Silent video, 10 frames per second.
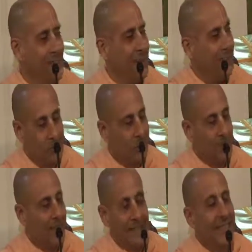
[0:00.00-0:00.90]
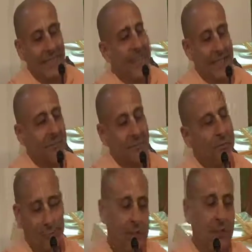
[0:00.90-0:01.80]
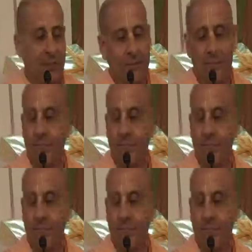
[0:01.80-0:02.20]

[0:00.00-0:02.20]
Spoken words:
You shouldn't eat these sweets.